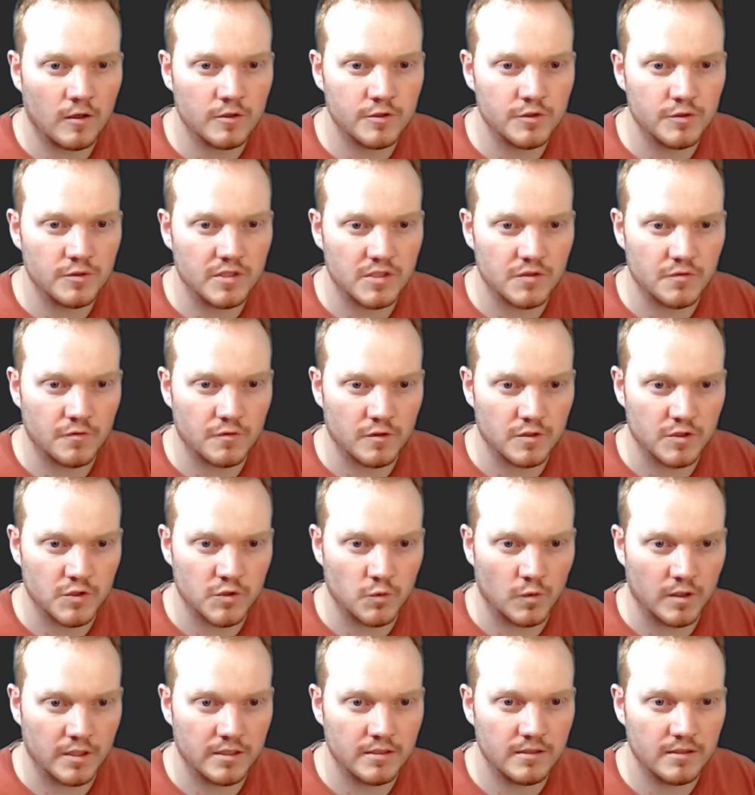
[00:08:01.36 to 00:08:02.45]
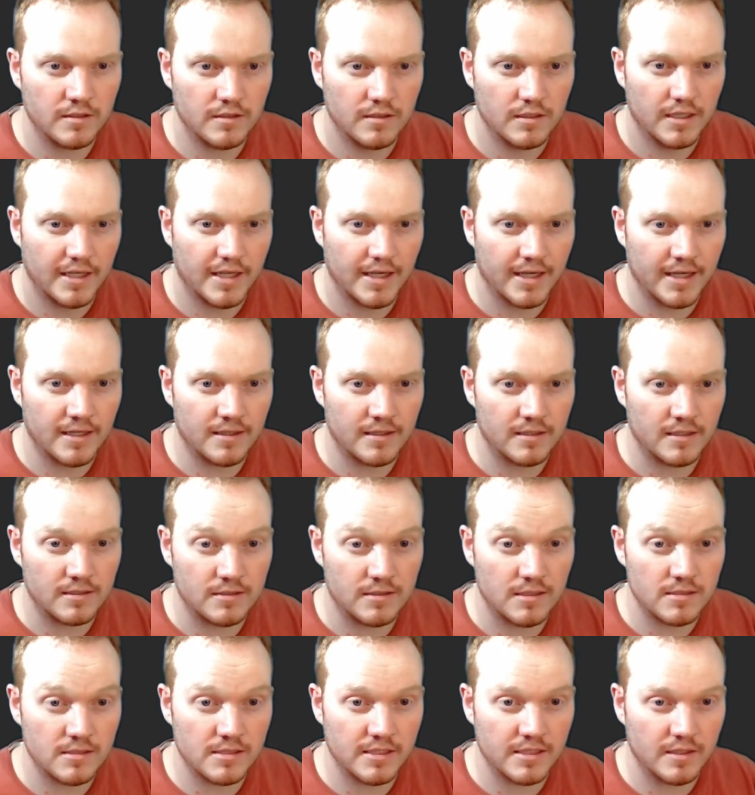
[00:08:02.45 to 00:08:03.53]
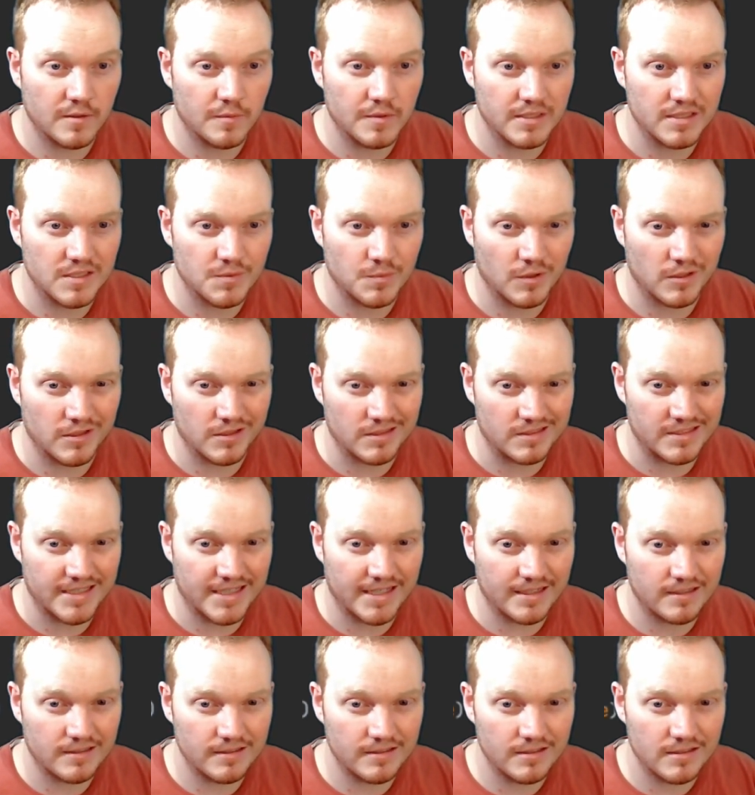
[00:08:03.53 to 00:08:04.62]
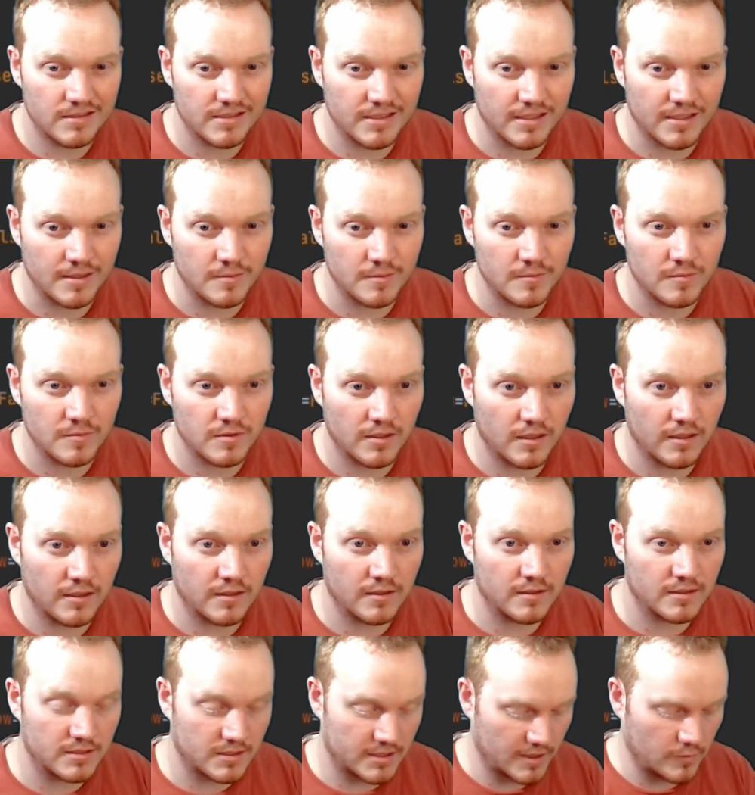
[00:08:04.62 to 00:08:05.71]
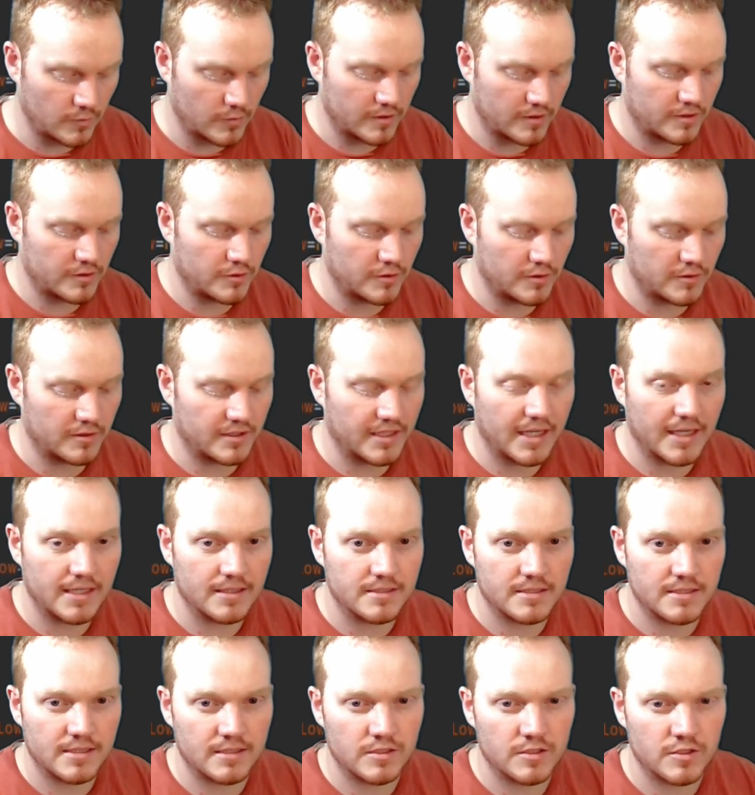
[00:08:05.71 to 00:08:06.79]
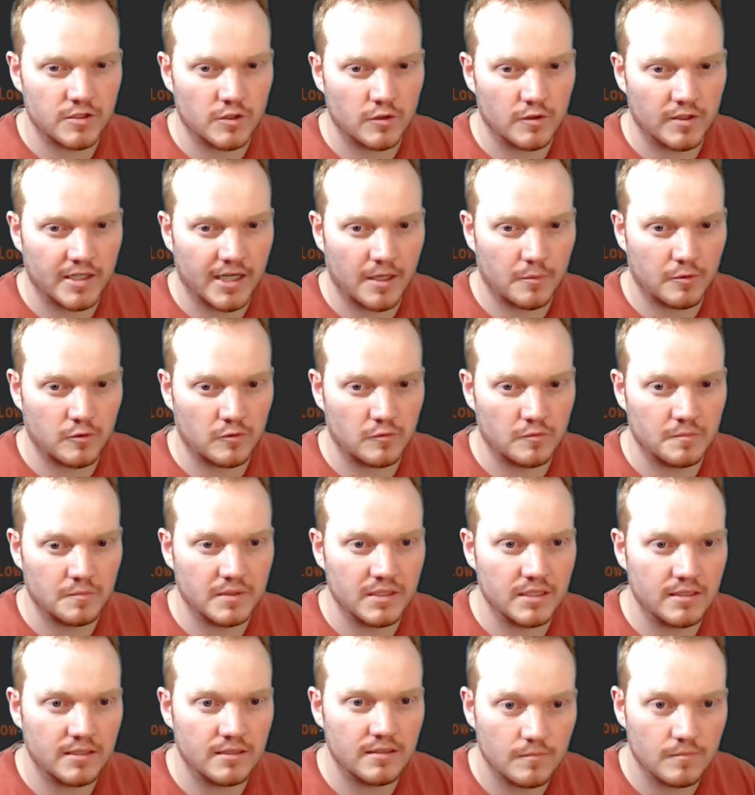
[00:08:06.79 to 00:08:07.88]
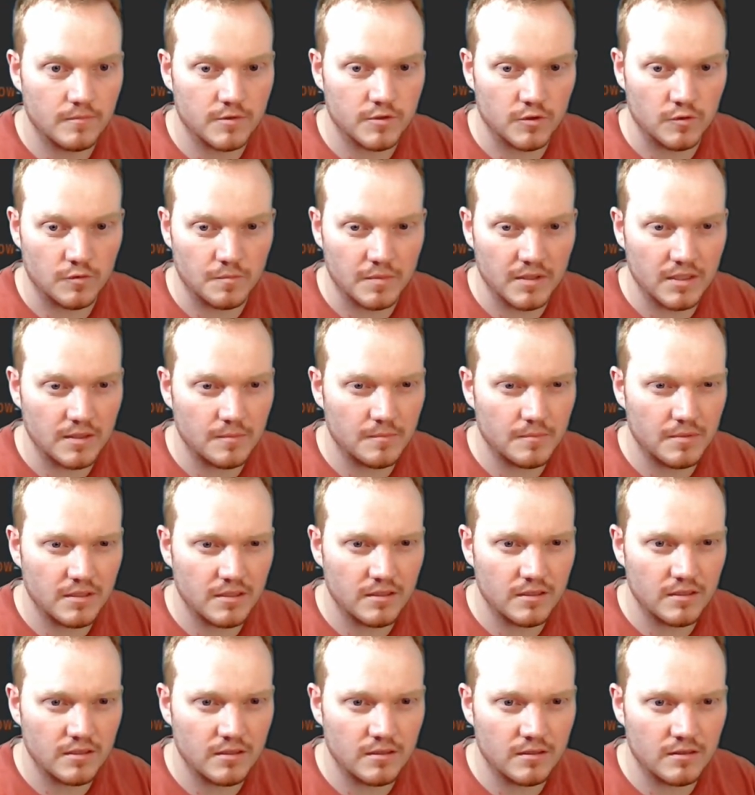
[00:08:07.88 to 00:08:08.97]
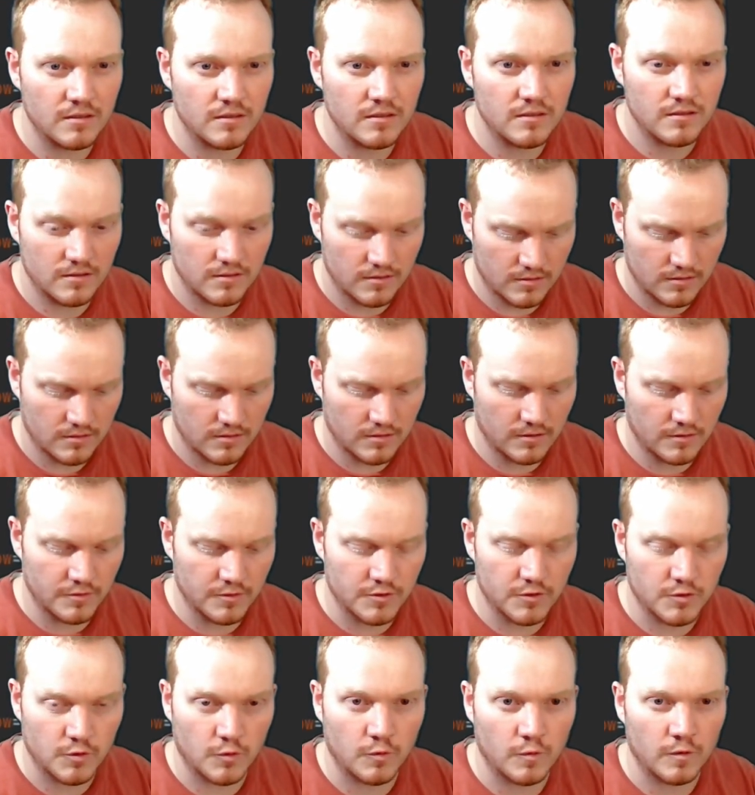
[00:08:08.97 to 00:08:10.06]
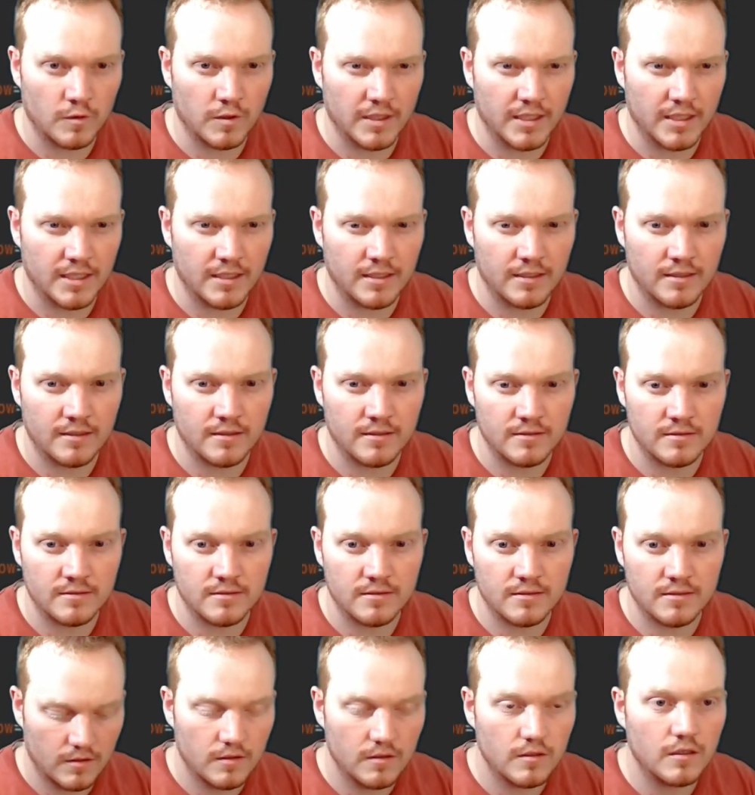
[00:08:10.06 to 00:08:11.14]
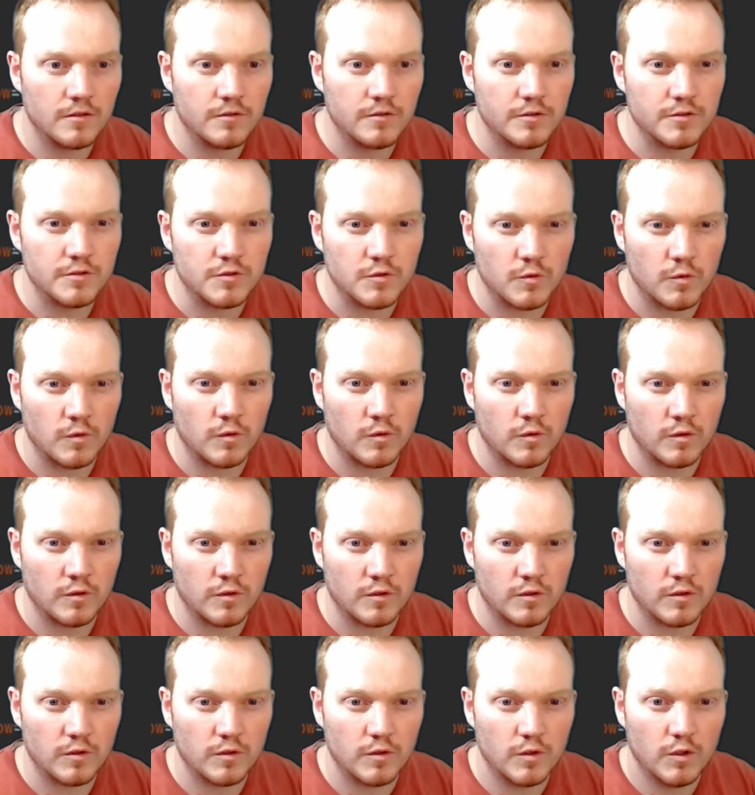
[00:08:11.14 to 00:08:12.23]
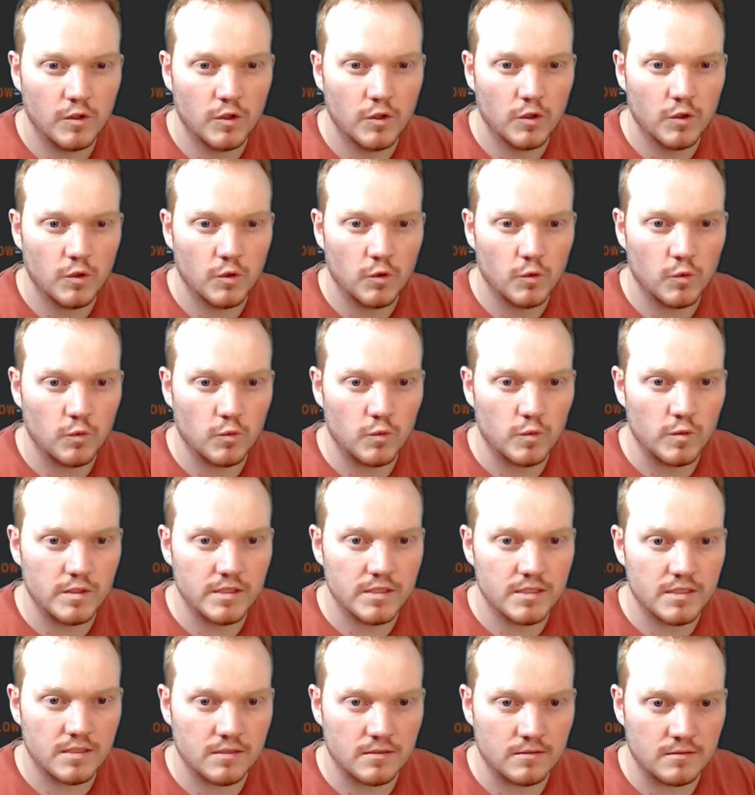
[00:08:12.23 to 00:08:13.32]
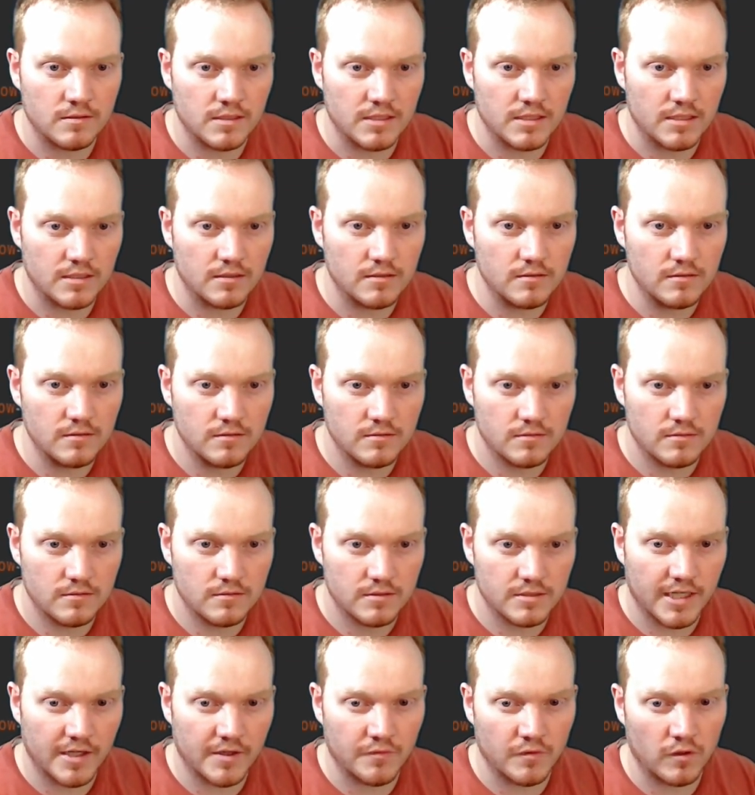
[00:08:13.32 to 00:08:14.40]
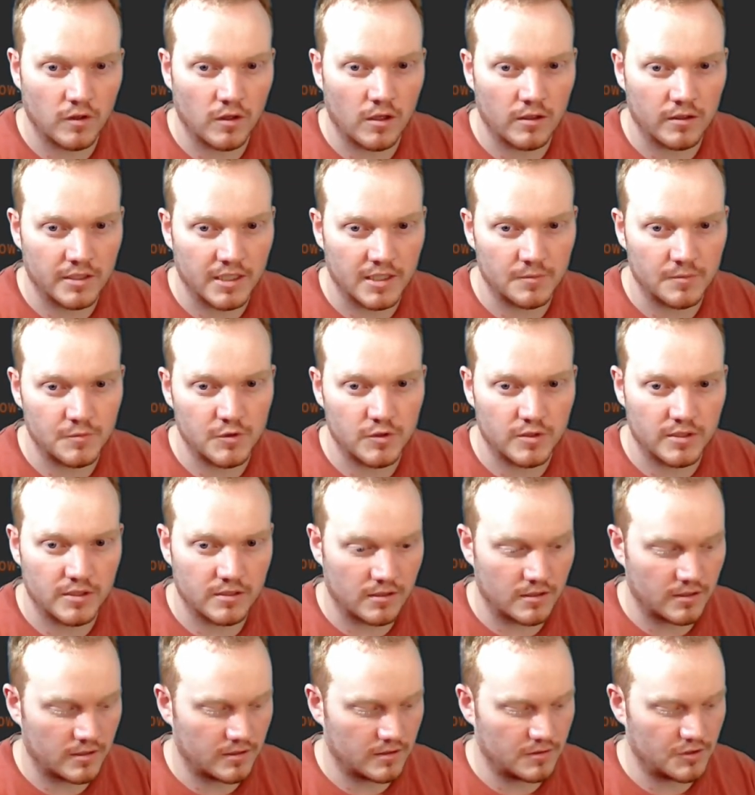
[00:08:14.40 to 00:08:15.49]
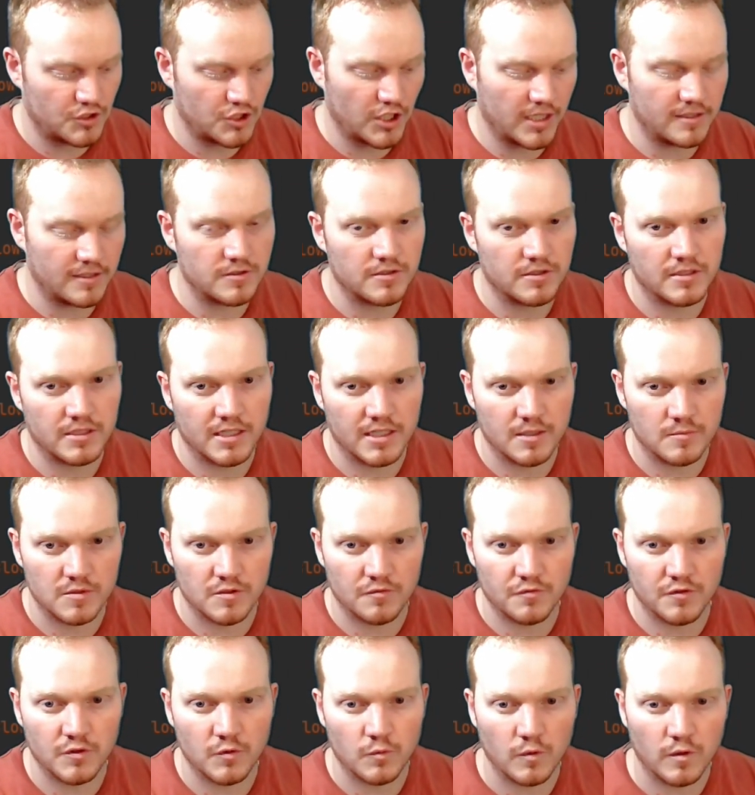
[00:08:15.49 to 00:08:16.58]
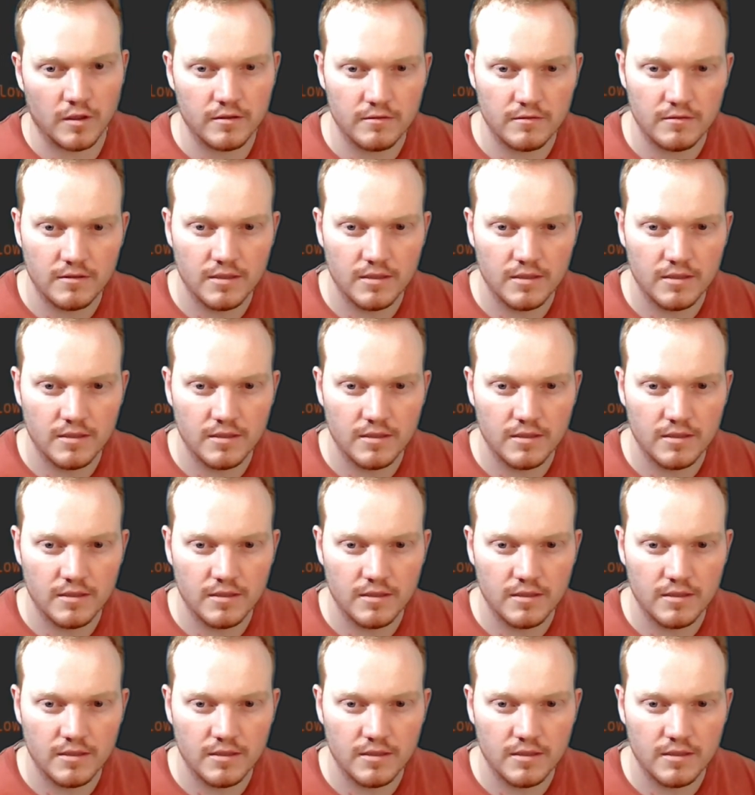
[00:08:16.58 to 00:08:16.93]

do this first one. And it does need to be spelled exactly the same. Uh, same with your casing, so capital B, so beeping, underscore, and underscore whistling. Kind of a long name. You can uh, change the names if you want.